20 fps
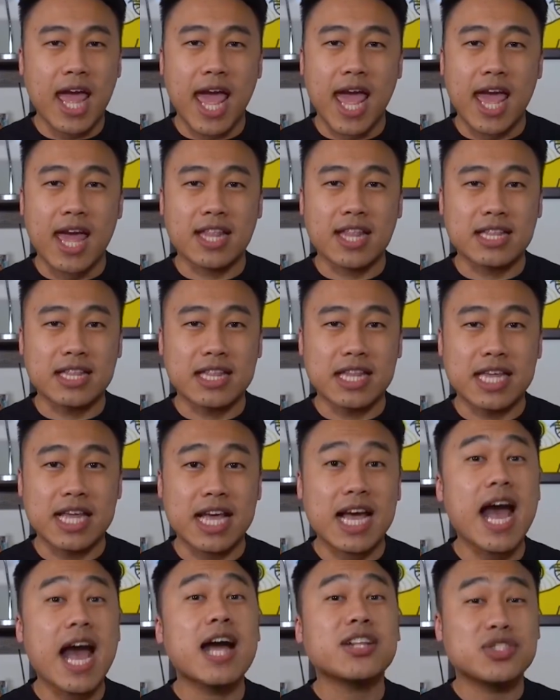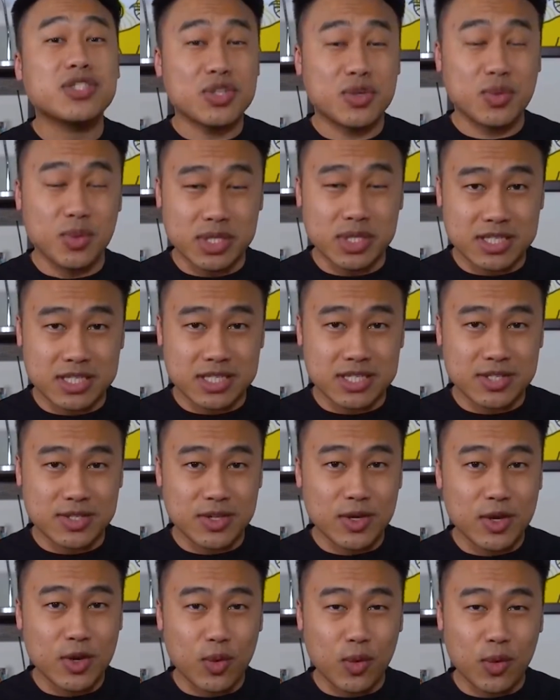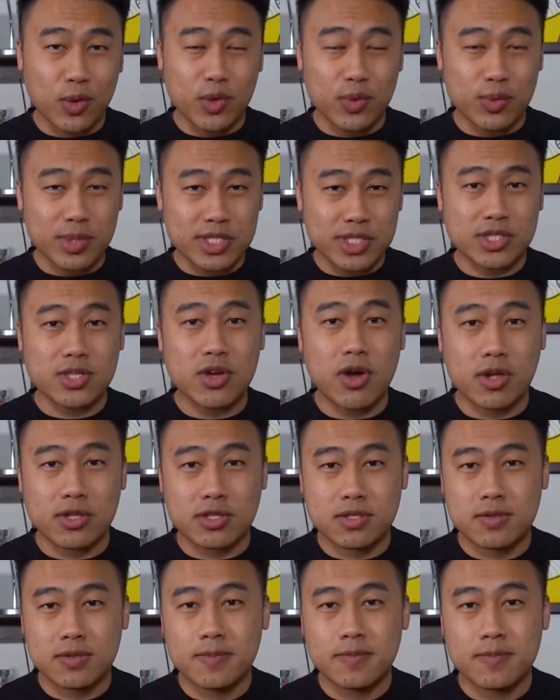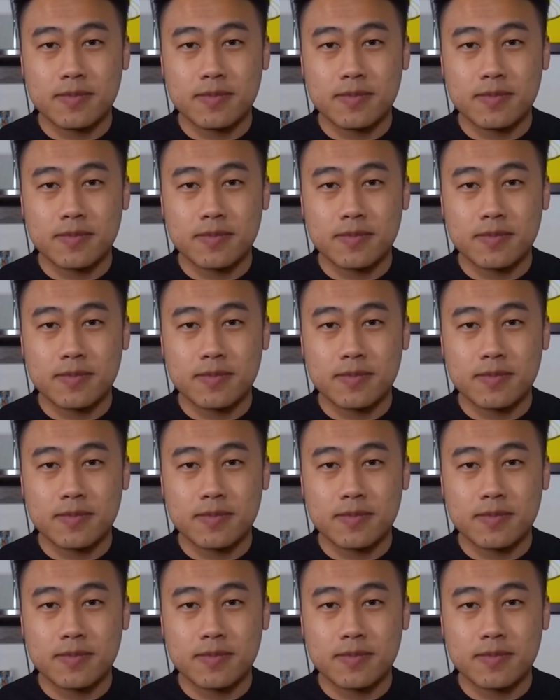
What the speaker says: and the consequences or the results.